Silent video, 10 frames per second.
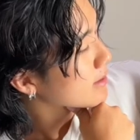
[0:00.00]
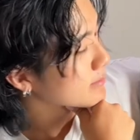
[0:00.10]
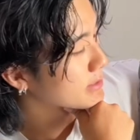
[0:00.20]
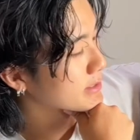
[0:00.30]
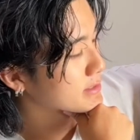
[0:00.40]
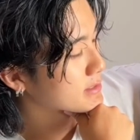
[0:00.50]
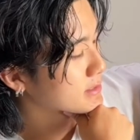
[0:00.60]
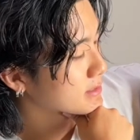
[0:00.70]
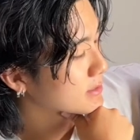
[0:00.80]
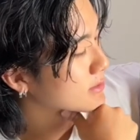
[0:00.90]
But,
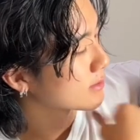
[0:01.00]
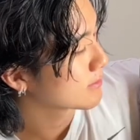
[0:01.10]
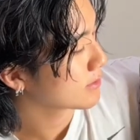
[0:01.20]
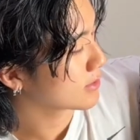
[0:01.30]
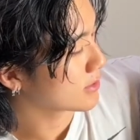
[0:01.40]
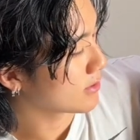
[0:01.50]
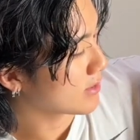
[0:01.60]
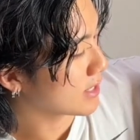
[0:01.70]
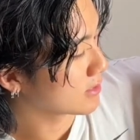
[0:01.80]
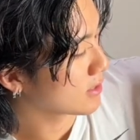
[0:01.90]
you know,
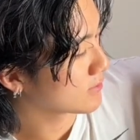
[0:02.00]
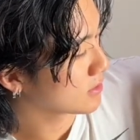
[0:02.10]
I love the